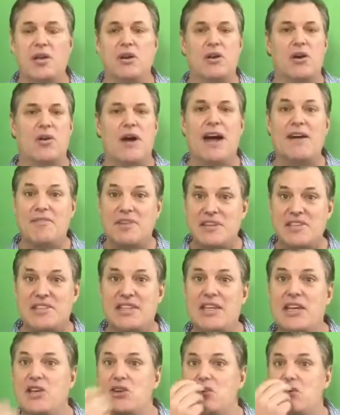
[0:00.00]

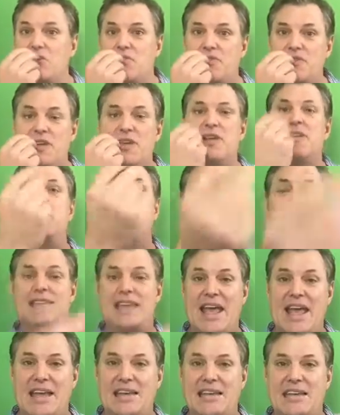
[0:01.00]
obviously you're
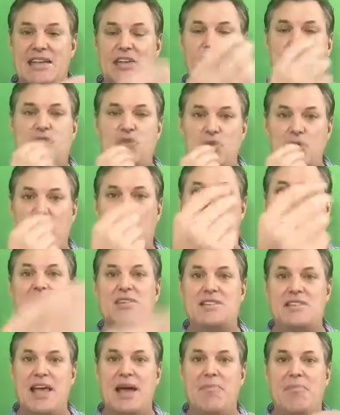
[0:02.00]
intending to
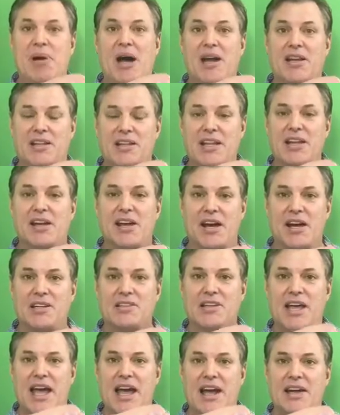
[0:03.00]
cause that bodily
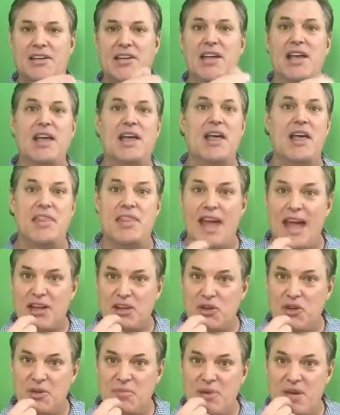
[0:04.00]
contact.
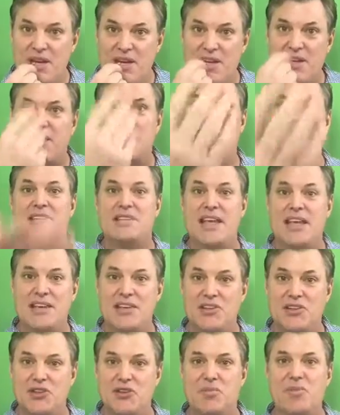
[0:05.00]
That could be
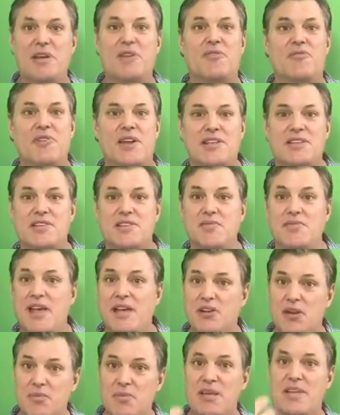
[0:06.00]
intending to be offensive.
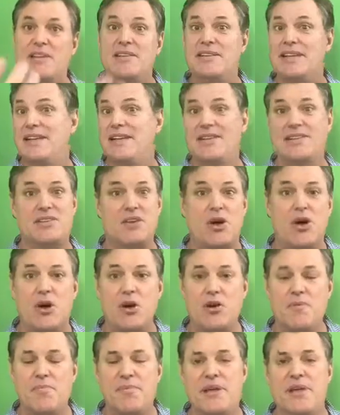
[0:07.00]
That could be intending to
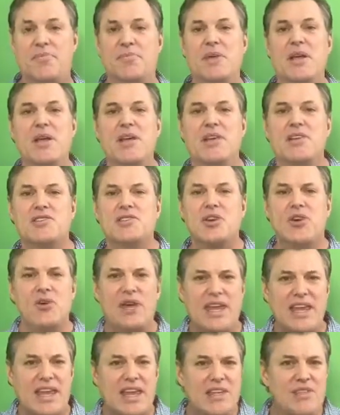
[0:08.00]
harm them.
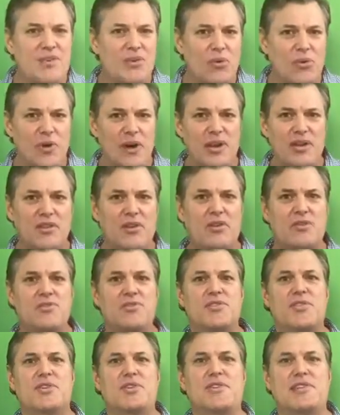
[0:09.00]
So either one of
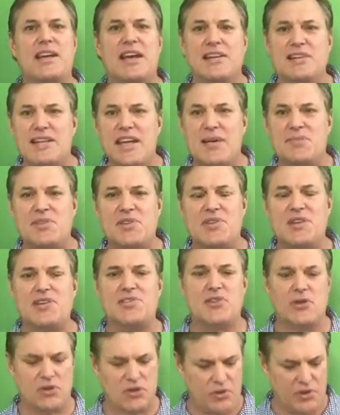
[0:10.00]
those types of
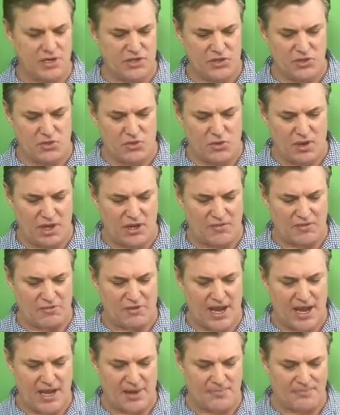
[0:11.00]
things are going to
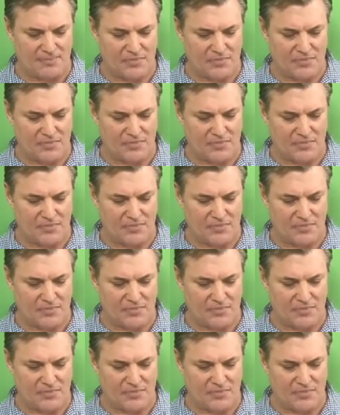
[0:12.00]
qualify,